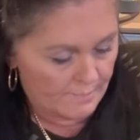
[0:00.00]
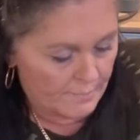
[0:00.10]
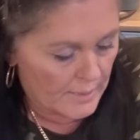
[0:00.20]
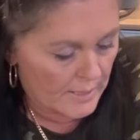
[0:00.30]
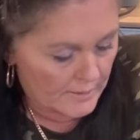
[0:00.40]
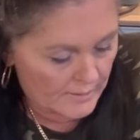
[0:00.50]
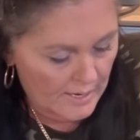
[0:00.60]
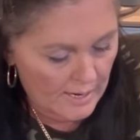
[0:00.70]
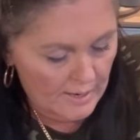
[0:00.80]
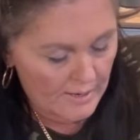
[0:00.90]
But
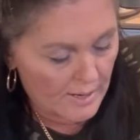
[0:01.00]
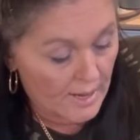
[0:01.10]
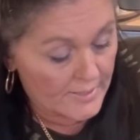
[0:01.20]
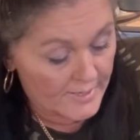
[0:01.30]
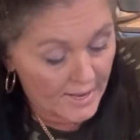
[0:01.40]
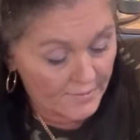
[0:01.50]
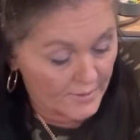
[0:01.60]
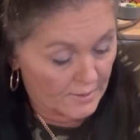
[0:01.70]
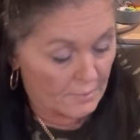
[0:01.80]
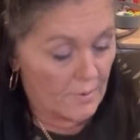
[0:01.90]
yeah,
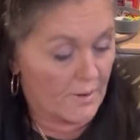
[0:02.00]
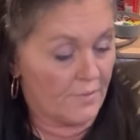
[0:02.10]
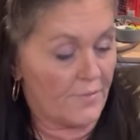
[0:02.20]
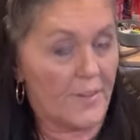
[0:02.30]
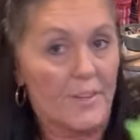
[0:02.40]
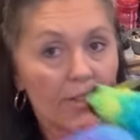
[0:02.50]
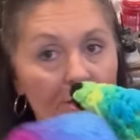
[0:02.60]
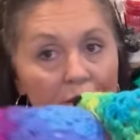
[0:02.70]
definitely want to finish